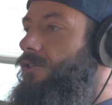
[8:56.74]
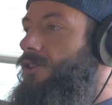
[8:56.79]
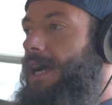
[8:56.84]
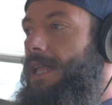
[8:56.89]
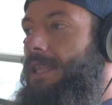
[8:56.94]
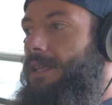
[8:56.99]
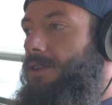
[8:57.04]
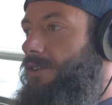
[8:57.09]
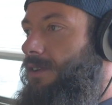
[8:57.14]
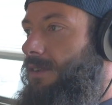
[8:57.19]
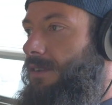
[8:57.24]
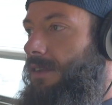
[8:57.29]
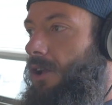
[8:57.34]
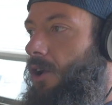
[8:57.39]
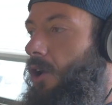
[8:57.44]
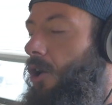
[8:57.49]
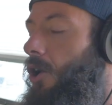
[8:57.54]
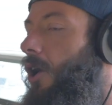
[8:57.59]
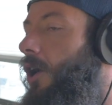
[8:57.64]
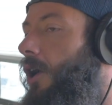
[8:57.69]
challenges
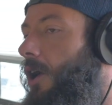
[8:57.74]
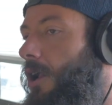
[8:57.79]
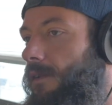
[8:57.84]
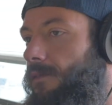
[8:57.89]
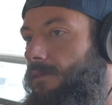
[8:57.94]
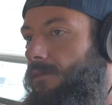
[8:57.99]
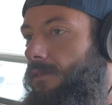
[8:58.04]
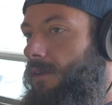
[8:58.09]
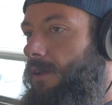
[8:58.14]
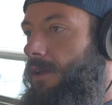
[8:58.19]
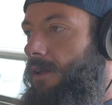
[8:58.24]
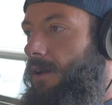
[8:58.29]
in golf